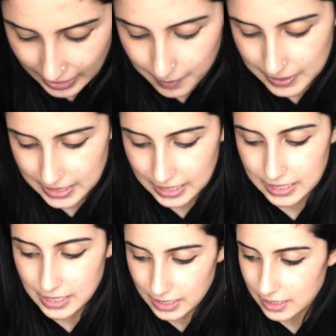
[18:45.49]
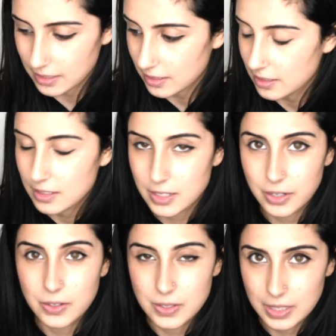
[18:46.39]
excited to
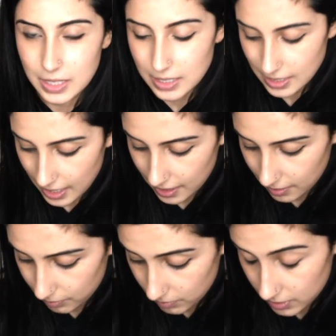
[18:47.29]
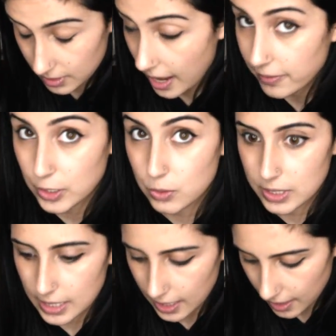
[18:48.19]
start using this. I haven't used
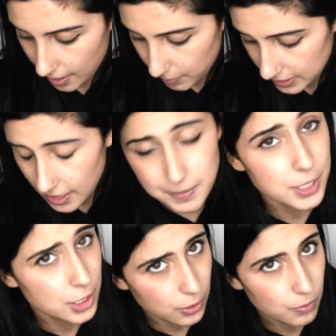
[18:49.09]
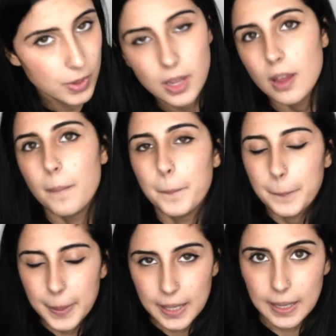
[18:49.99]
it yet. I've been tempted to,
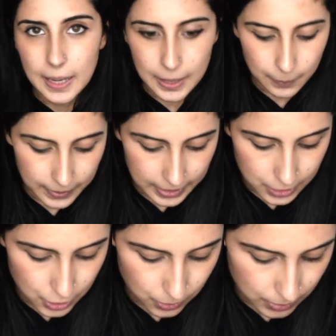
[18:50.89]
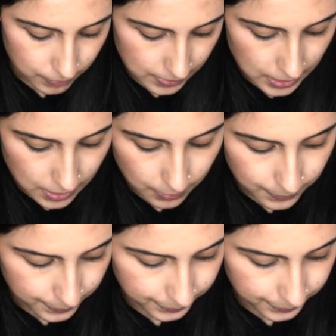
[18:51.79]
but I waited to do this video.